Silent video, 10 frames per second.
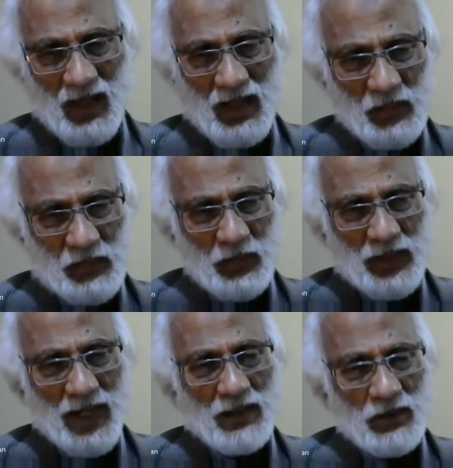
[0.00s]
If you
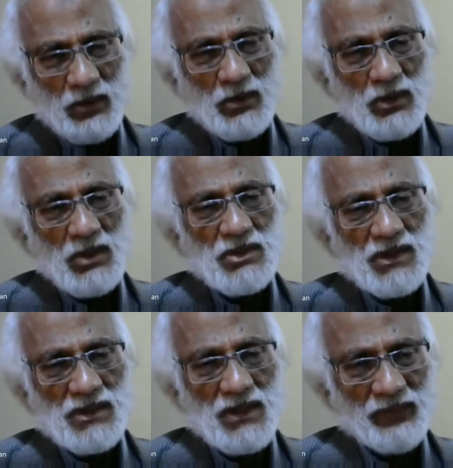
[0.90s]
take two
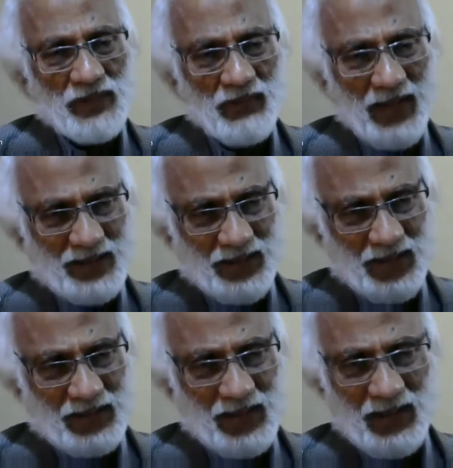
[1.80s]
doses of the
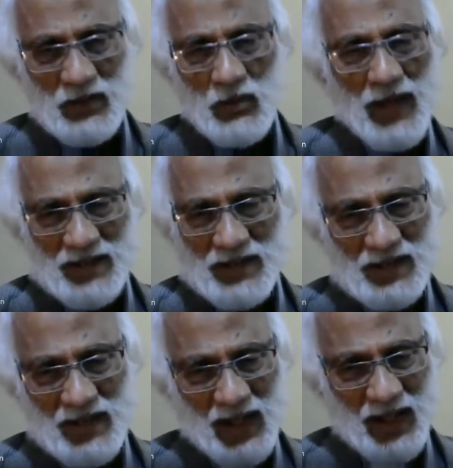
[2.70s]
vaccine, the two
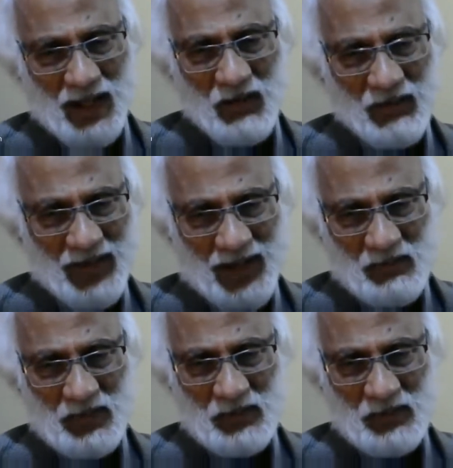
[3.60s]
vaccines they are now available,